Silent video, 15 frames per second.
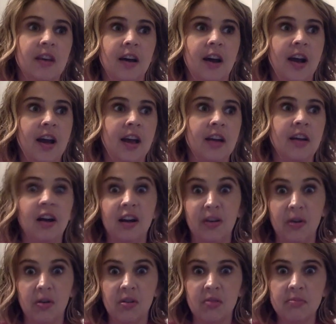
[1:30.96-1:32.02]
I got
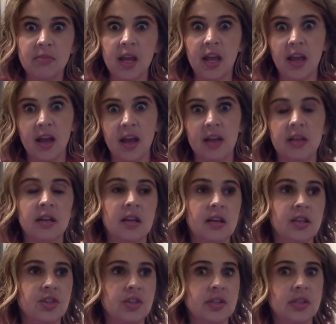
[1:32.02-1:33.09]
home and
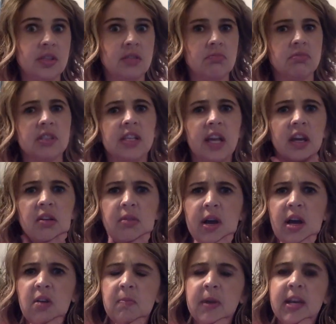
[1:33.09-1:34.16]
it just was like,
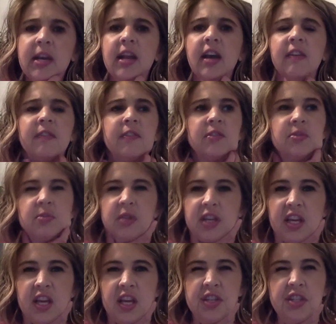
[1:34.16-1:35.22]
wow, my neck feels
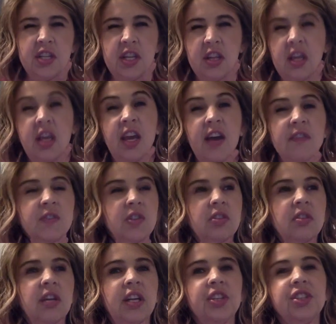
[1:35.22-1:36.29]
really itchy, like
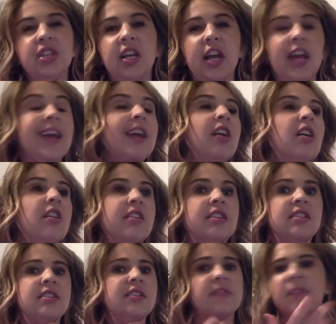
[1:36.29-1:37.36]
after lunch. And I ate all
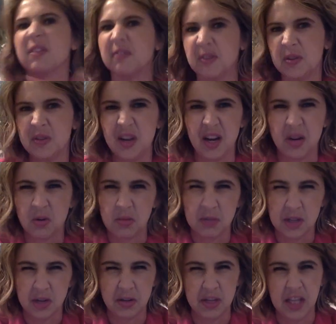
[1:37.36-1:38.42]
this different food that I
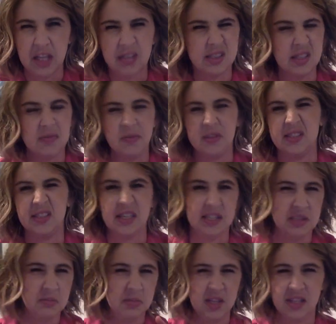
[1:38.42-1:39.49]
normally don't eat, stuff with
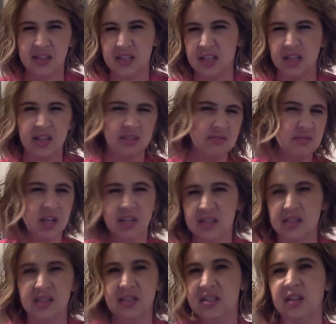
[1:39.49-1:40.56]
sesame seed,
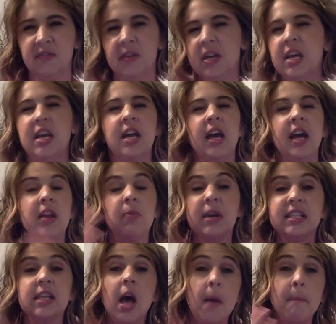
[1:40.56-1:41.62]
nuts, and stuff.
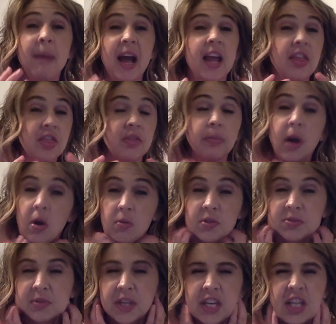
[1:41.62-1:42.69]
Anyways, my throat
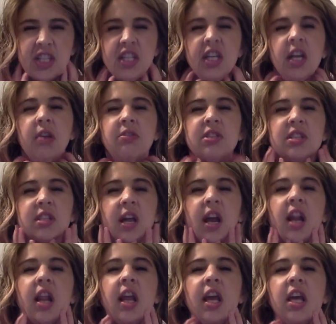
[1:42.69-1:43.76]
was really itchy, and I was just
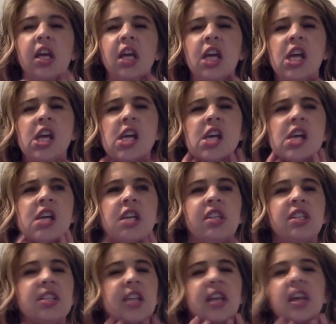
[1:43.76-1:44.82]
kind of like, huh,
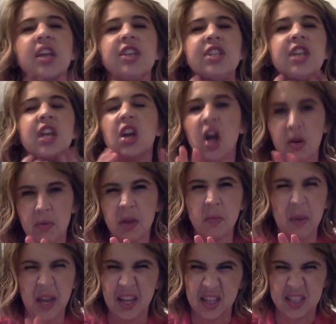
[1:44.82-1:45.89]
just like itching it, not really
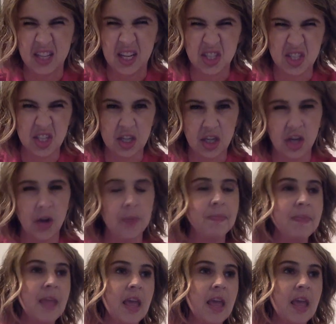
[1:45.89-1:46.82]
paying attention, you know?